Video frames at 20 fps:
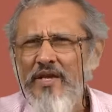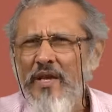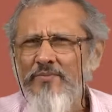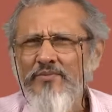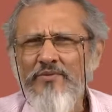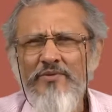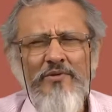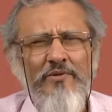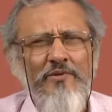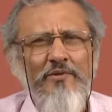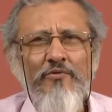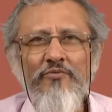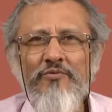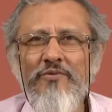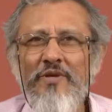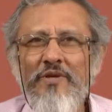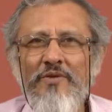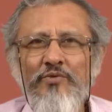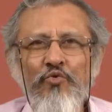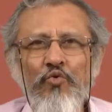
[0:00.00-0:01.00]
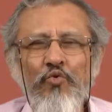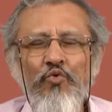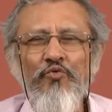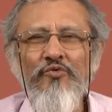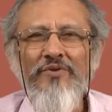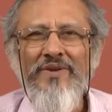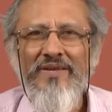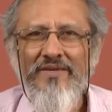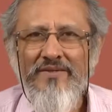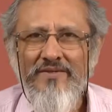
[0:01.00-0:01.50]
is absolutely no
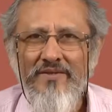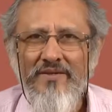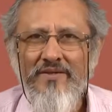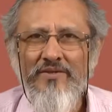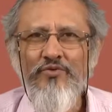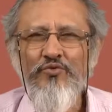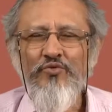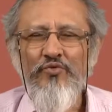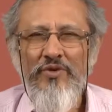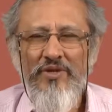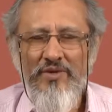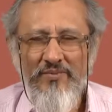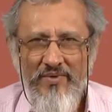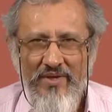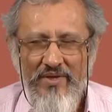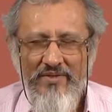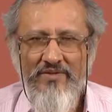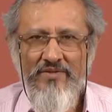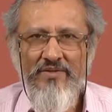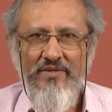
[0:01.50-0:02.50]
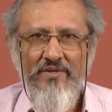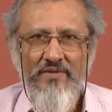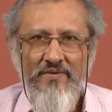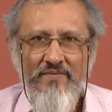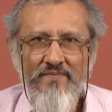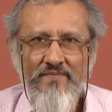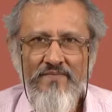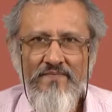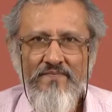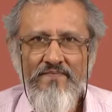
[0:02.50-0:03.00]
reason to
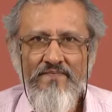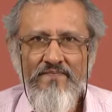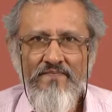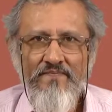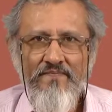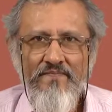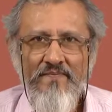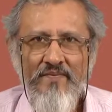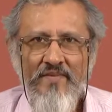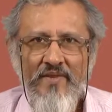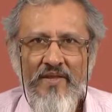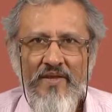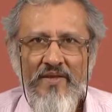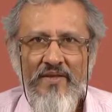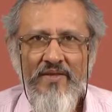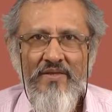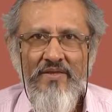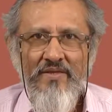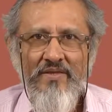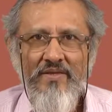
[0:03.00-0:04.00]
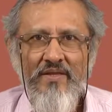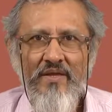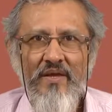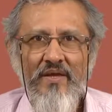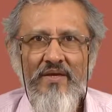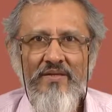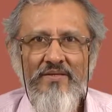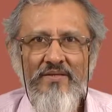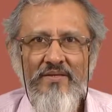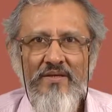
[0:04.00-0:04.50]
imagine
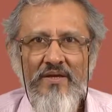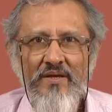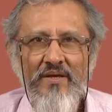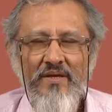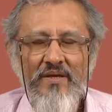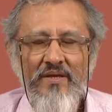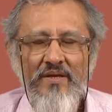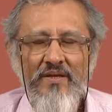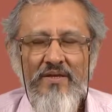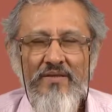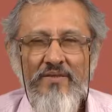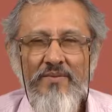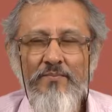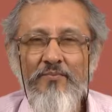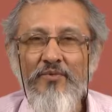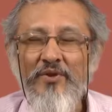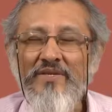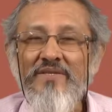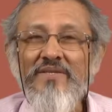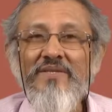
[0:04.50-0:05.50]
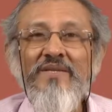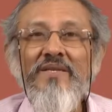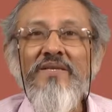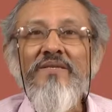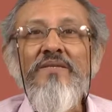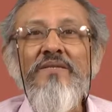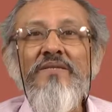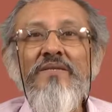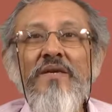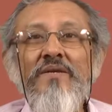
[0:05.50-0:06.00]
that
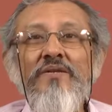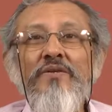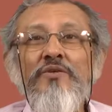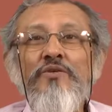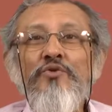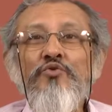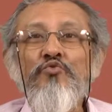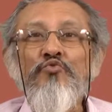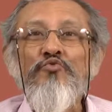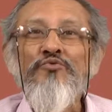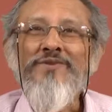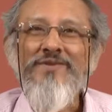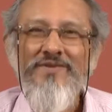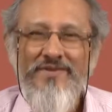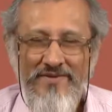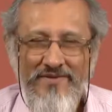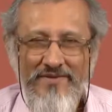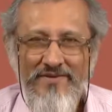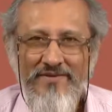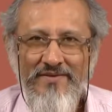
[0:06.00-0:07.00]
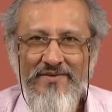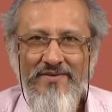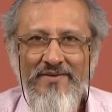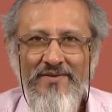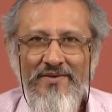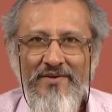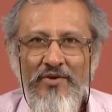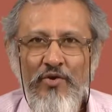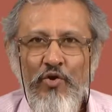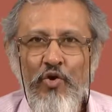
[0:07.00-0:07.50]
presidents is understood,
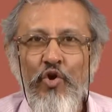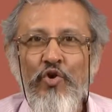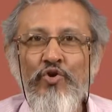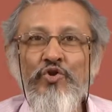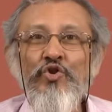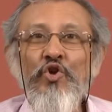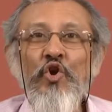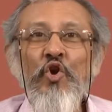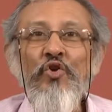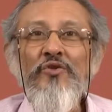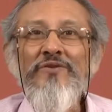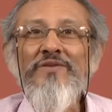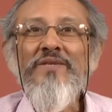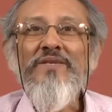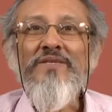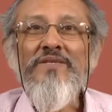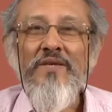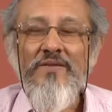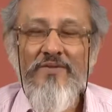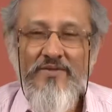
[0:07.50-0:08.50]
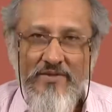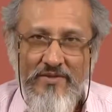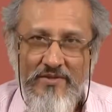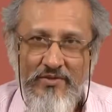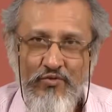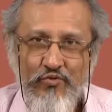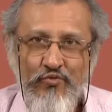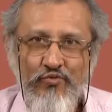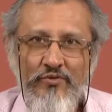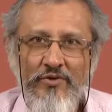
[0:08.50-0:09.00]
or John's is
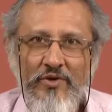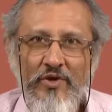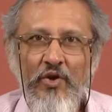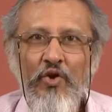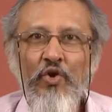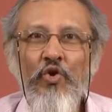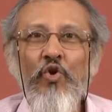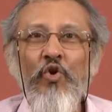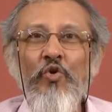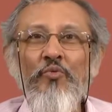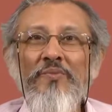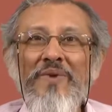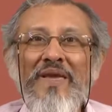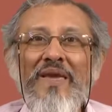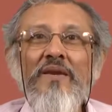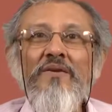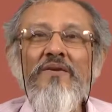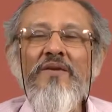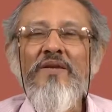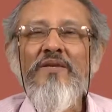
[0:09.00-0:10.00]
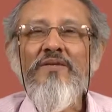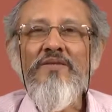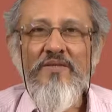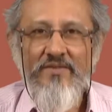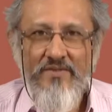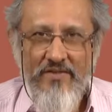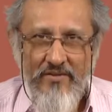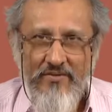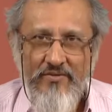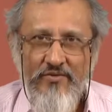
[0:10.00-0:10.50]
understood, or Mary's
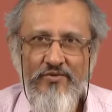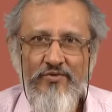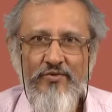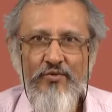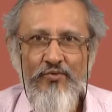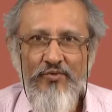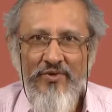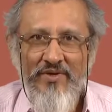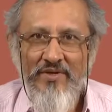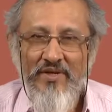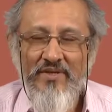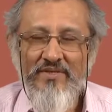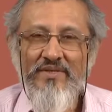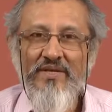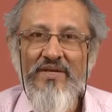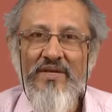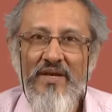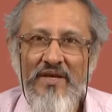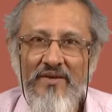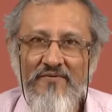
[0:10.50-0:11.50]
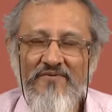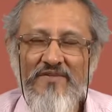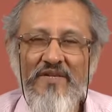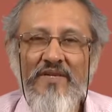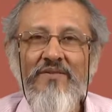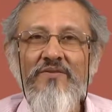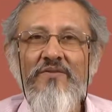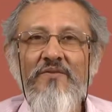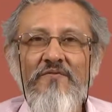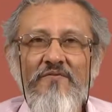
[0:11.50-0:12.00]
is understood. When I say I have
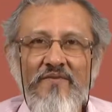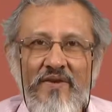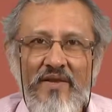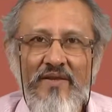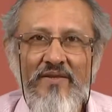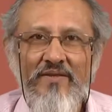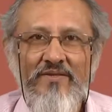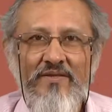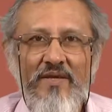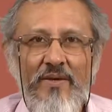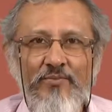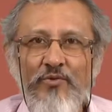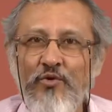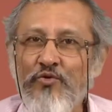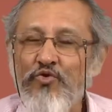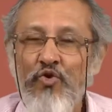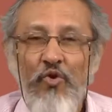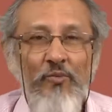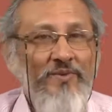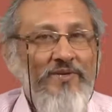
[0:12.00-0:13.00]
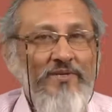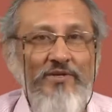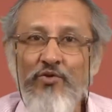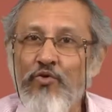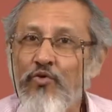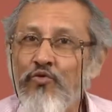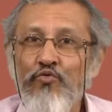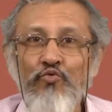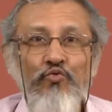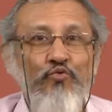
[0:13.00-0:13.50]
seen the friends, I'm not
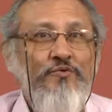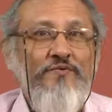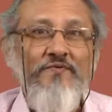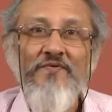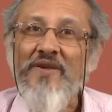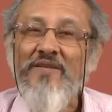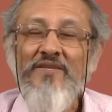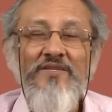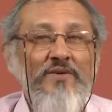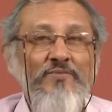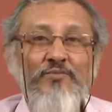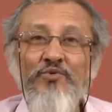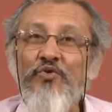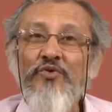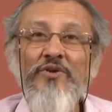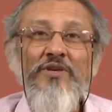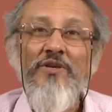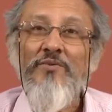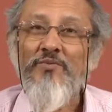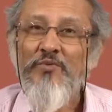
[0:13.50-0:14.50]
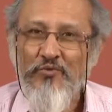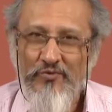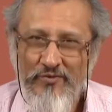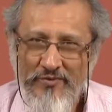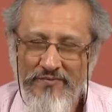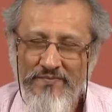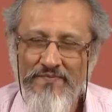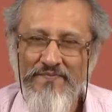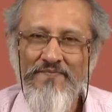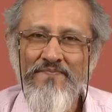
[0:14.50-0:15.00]
commenting on whose friends I'm talking
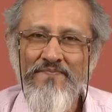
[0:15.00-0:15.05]
about.